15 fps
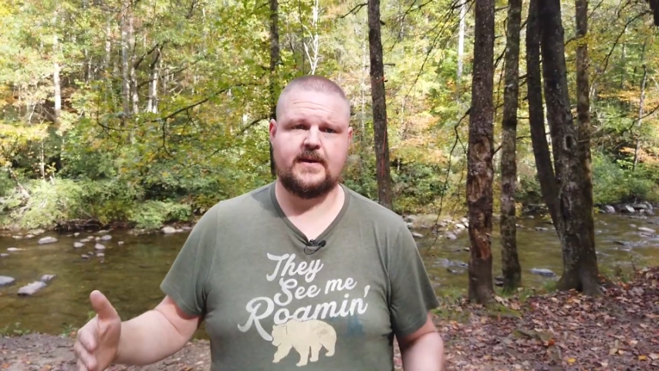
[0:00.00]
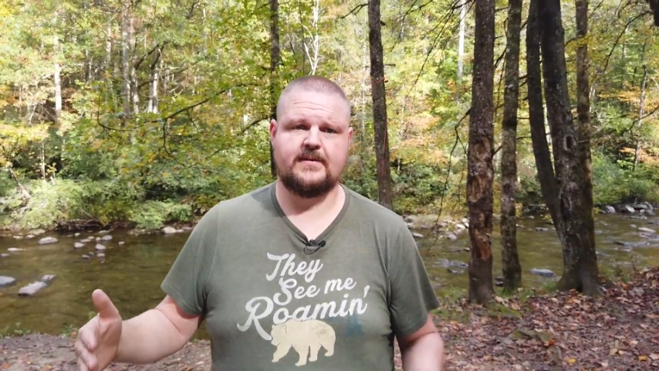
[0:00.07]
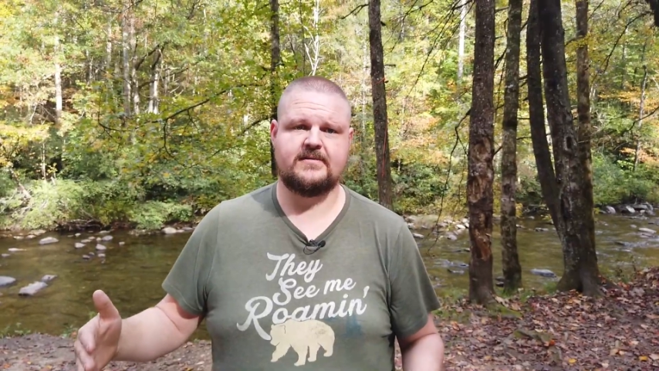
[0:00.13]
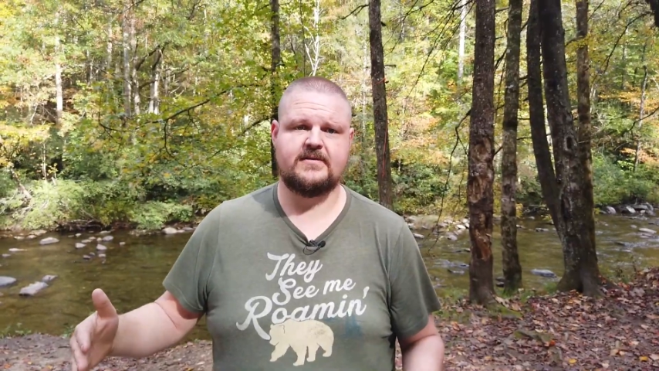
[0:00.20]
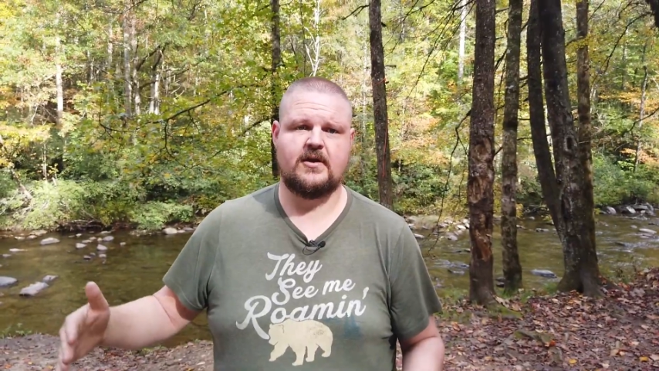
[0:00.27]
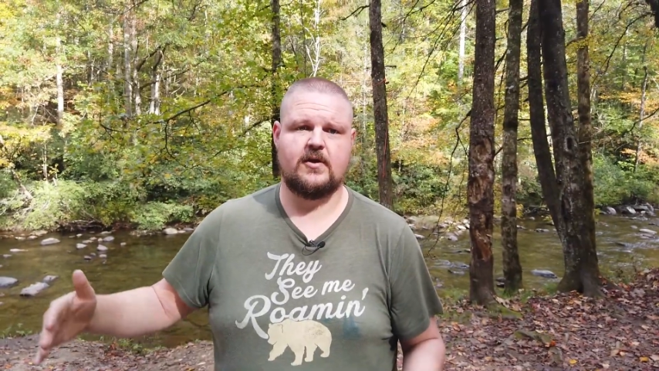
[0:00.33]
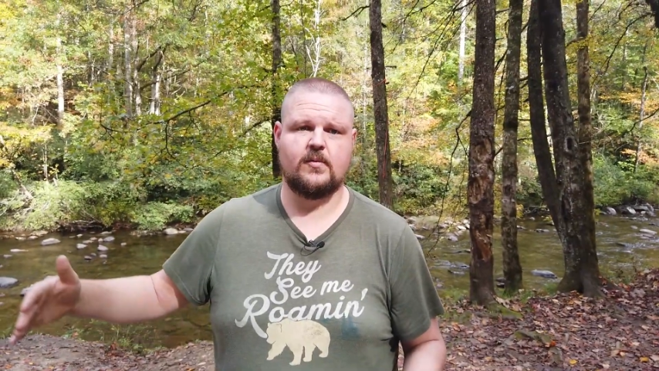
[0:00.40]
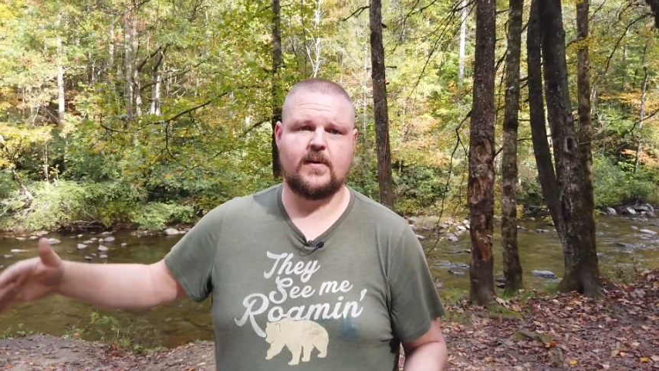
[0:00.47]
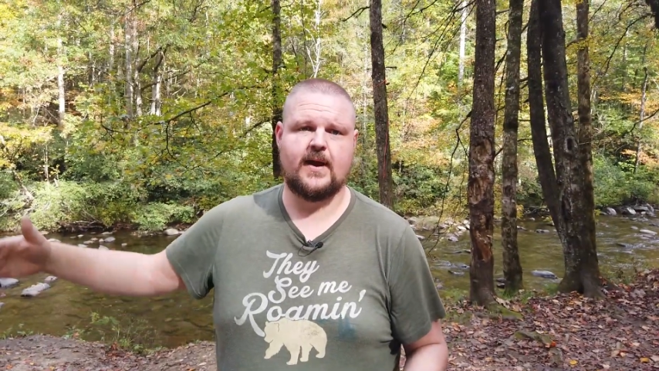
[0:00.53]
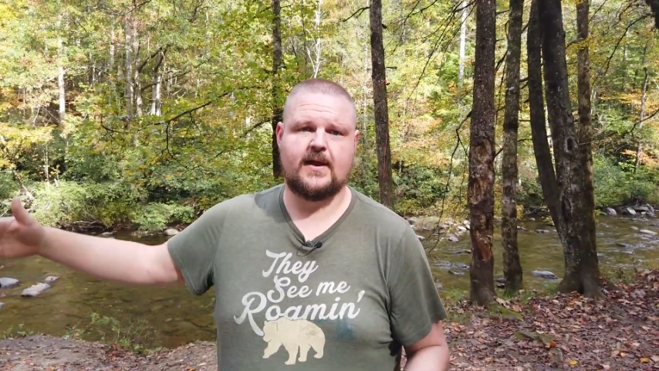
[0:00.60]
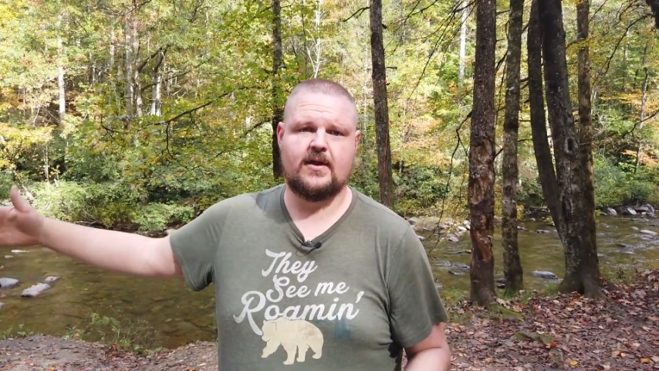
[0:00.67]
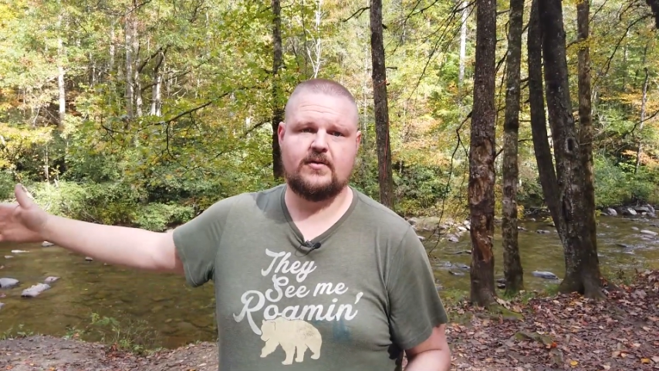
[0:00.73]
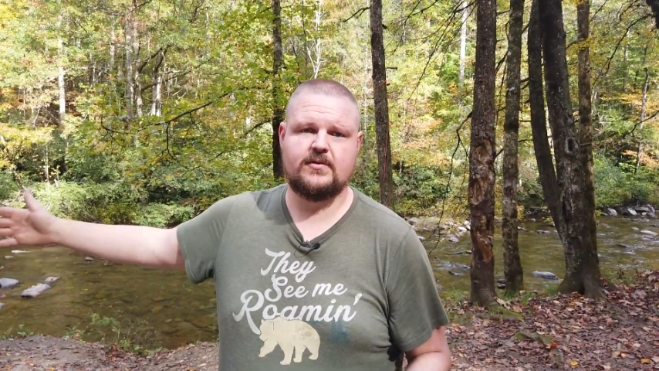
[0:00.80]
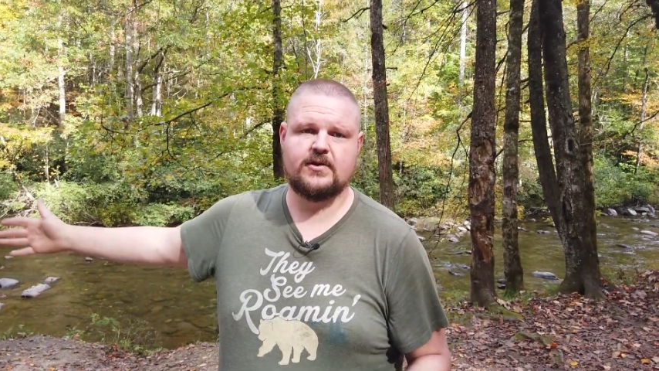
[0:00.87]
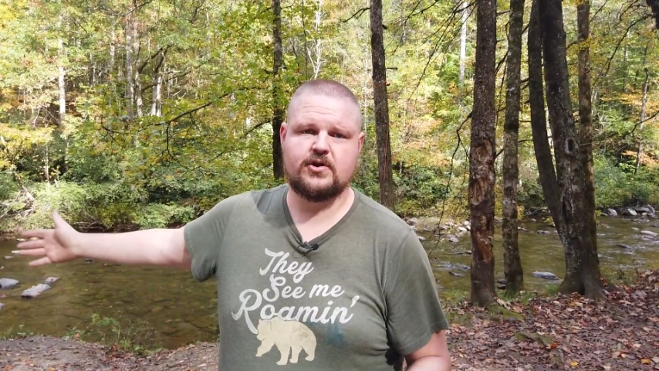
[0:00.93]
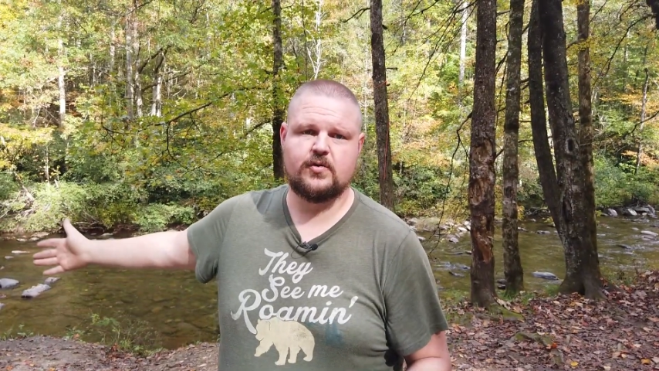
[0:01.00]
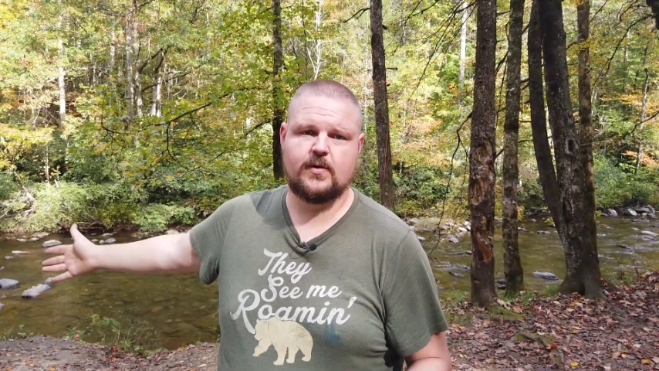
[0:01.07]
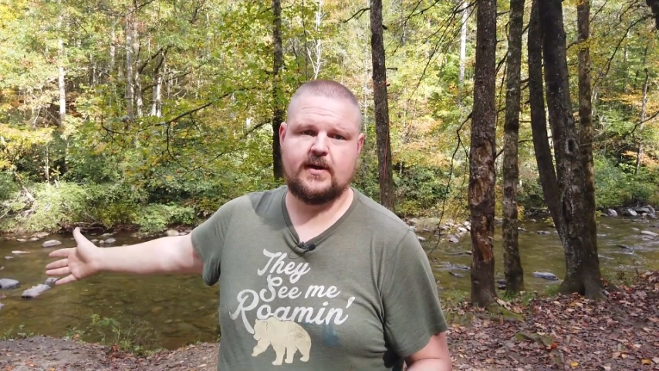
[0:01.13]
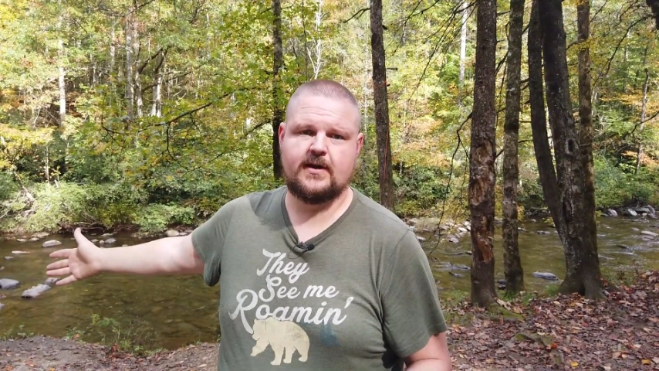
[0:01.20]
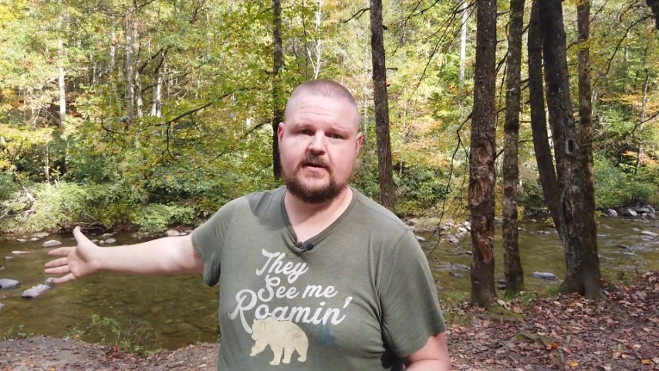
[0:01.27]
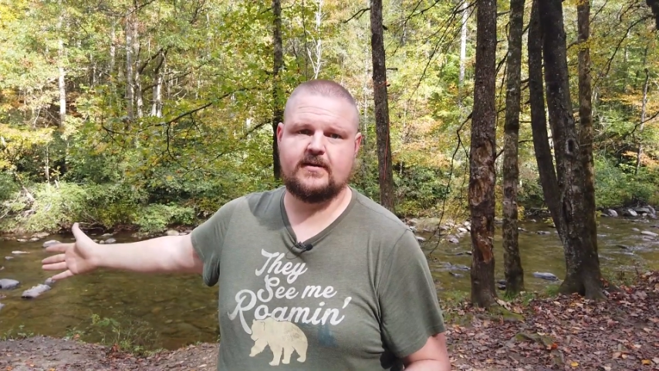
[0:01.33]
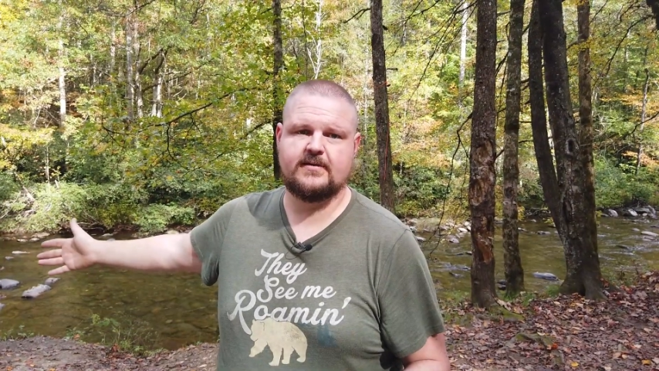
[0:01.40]
It's not right on the
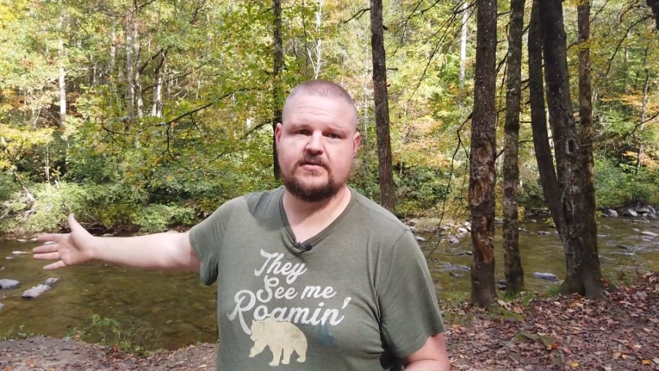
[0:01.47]
creek.